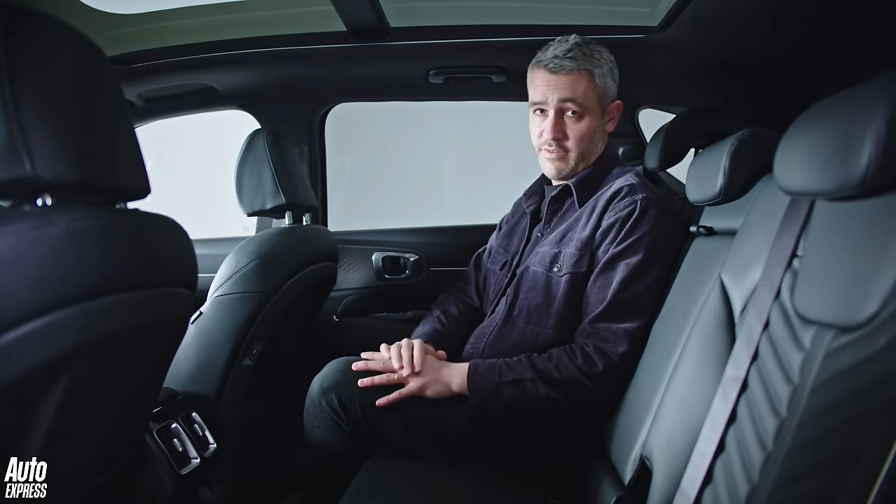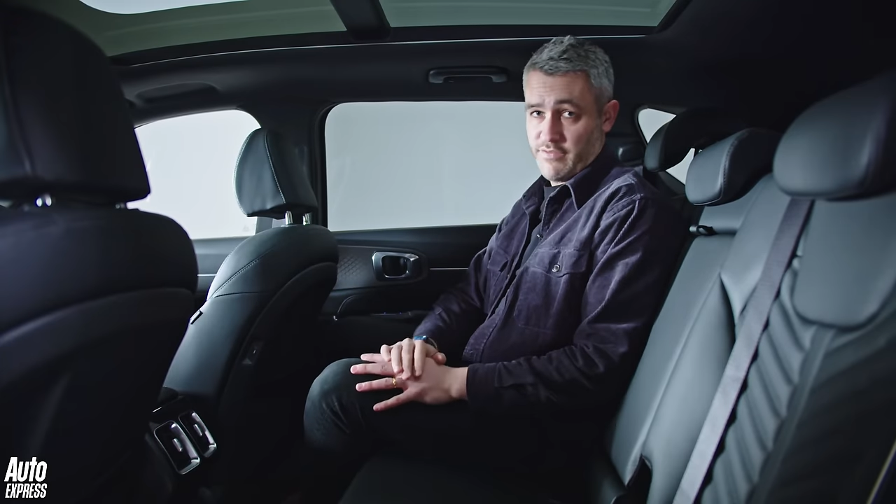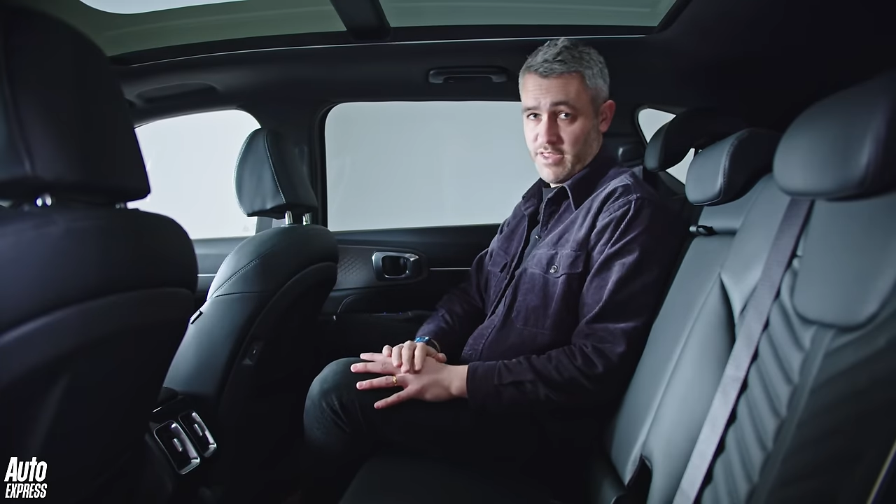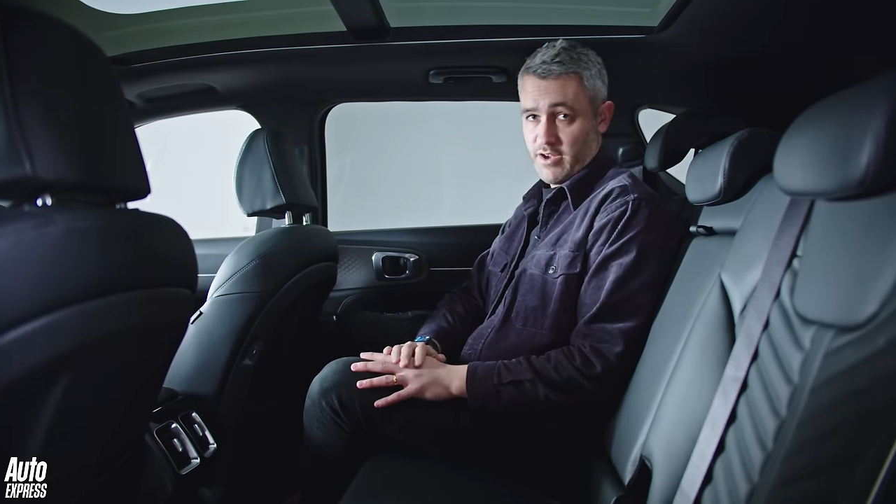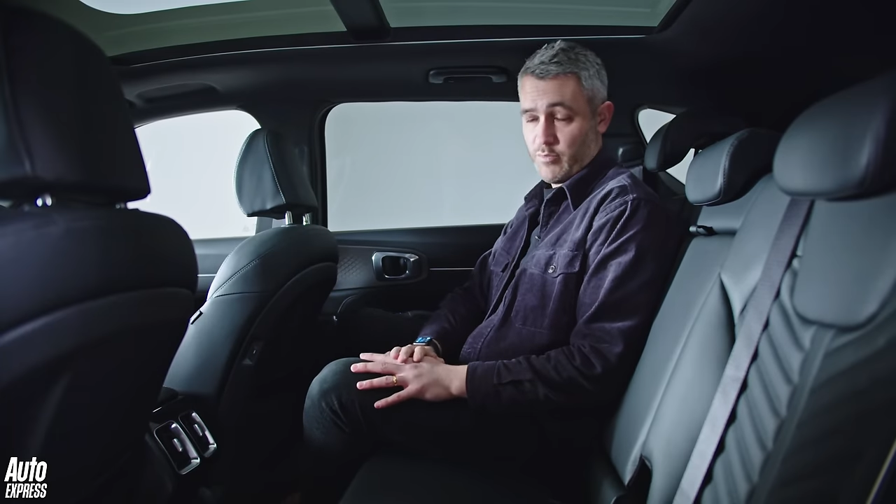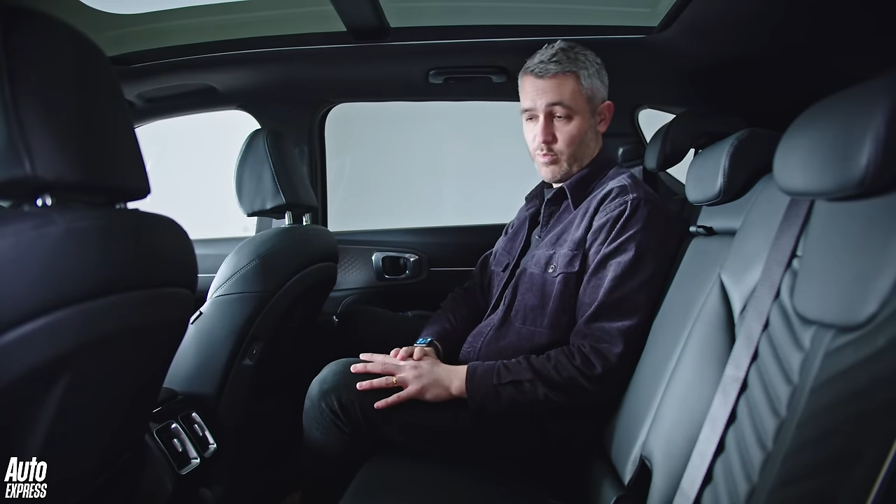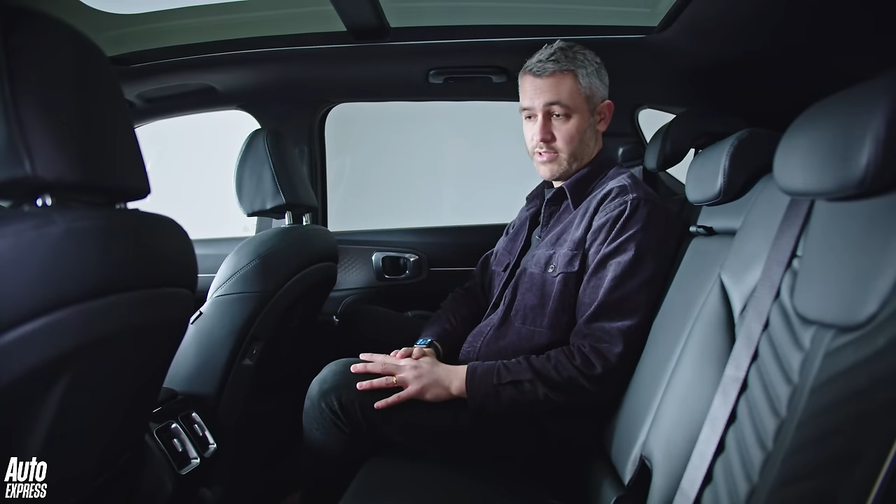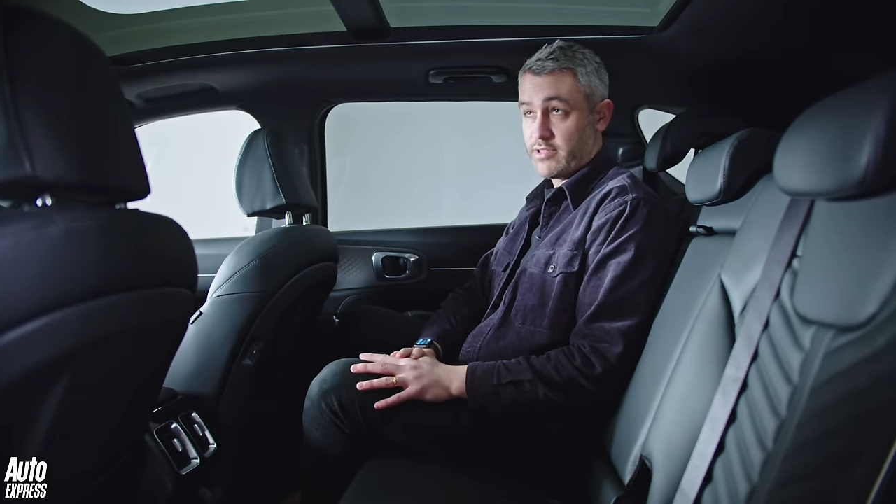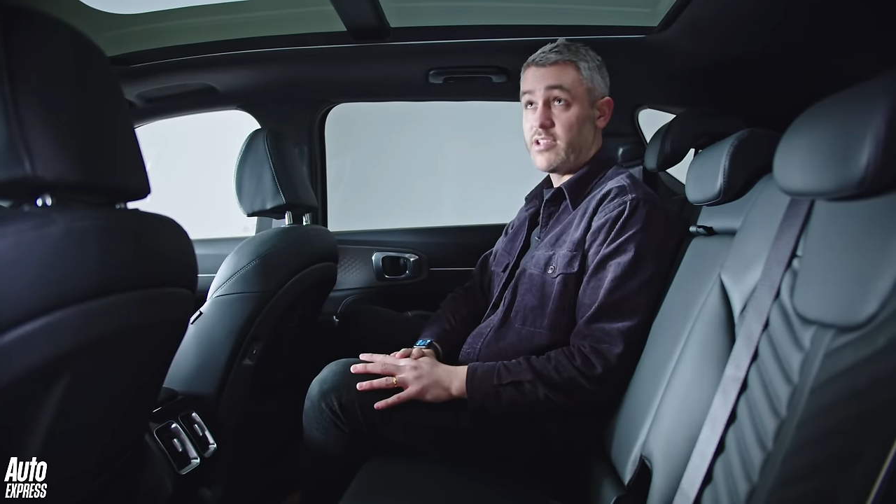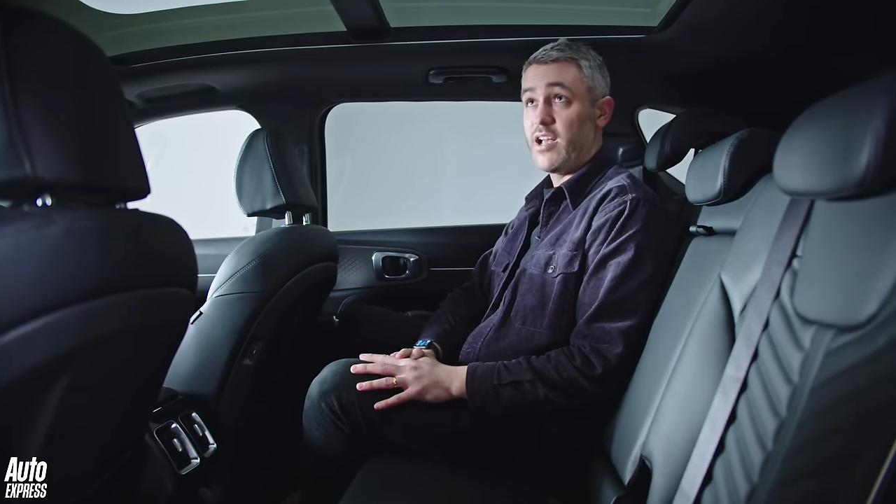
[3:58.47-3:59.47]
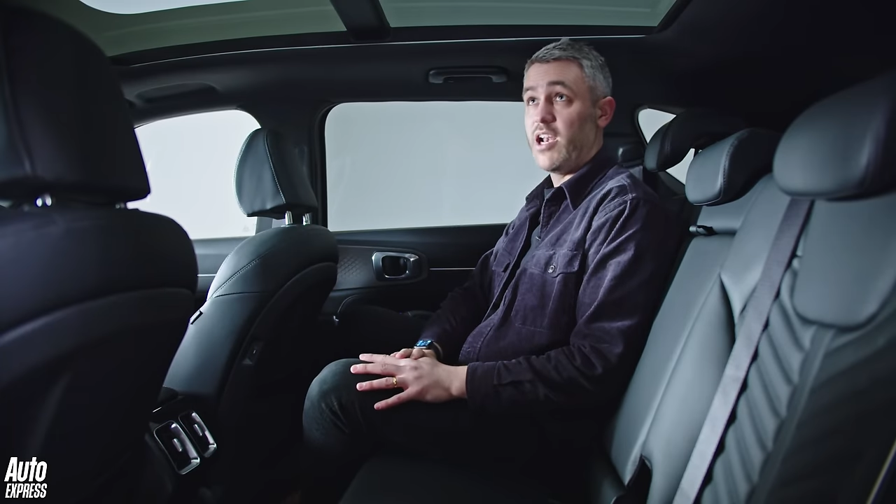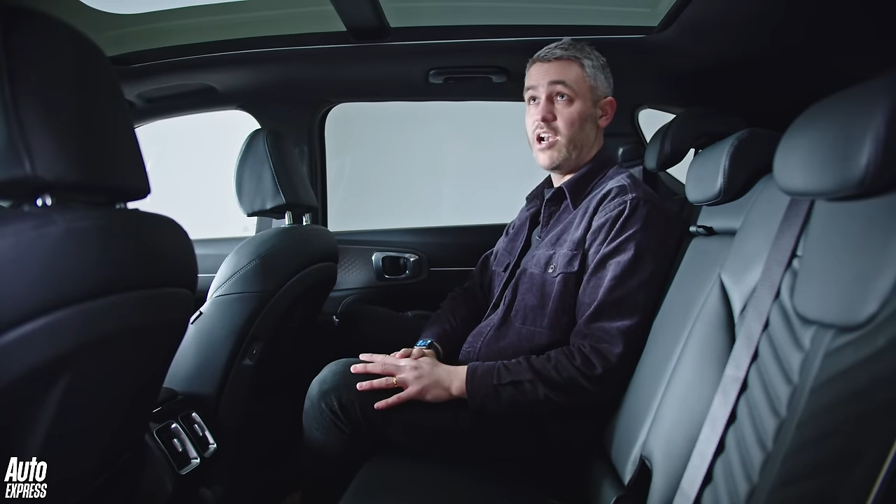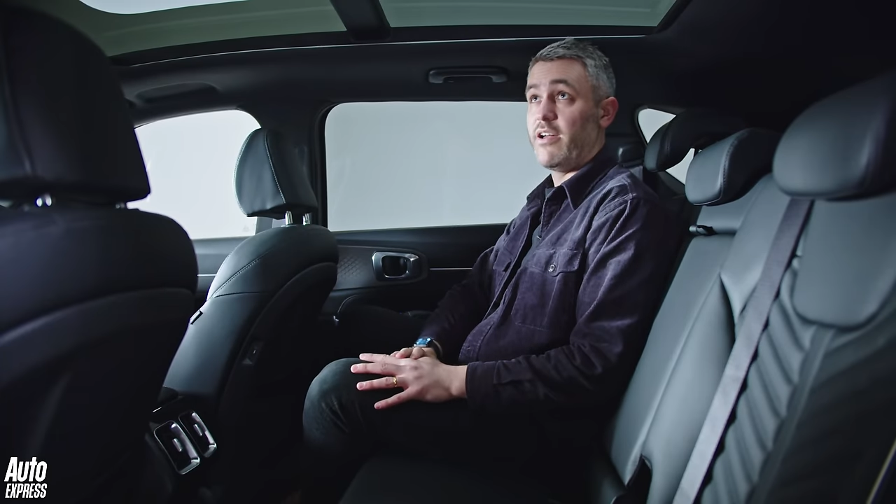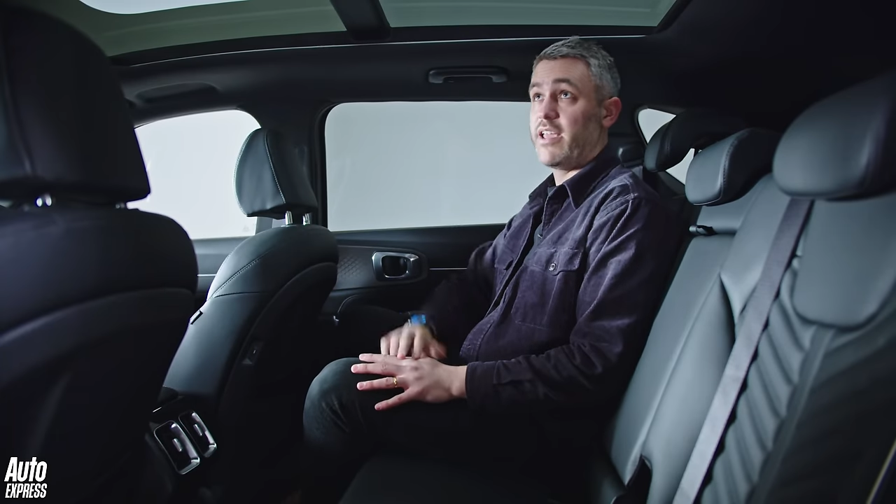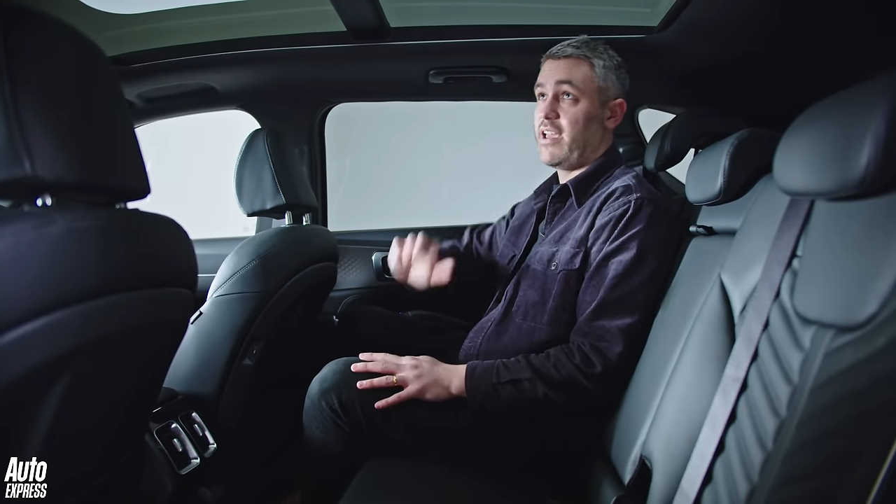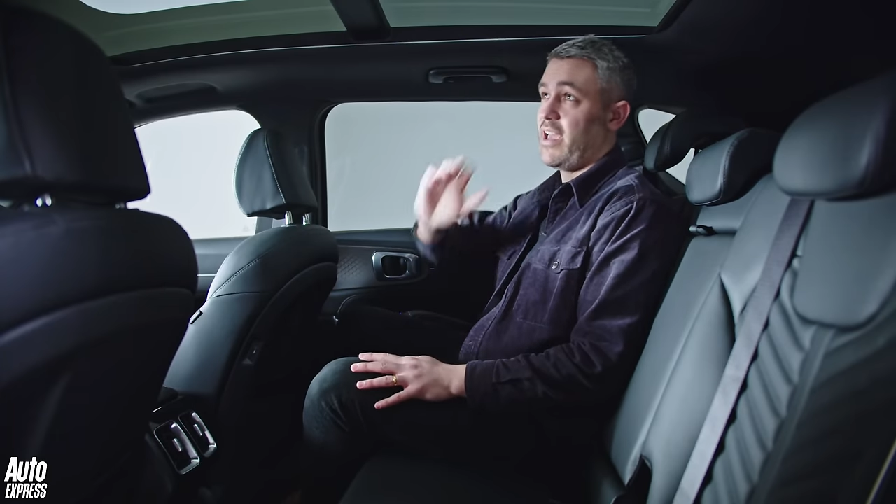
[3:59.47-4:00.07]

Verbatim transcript: for the old ones alike.